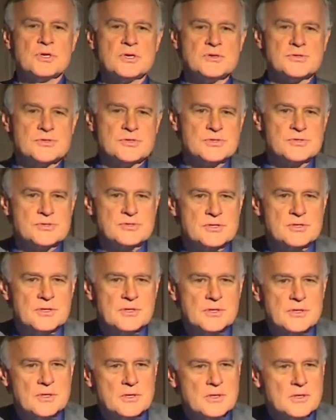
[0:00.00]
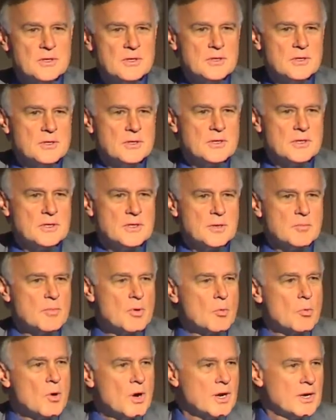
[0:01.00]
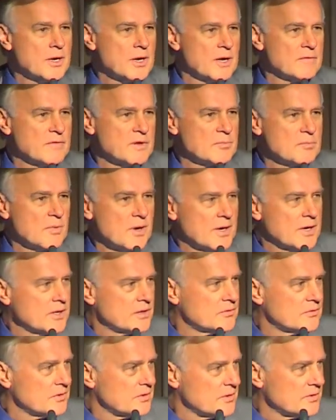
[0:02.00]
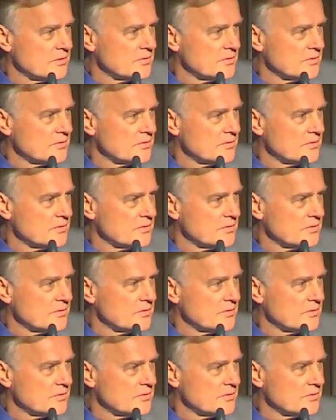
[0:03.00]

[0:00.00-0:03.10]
reasons. Number one, I've admired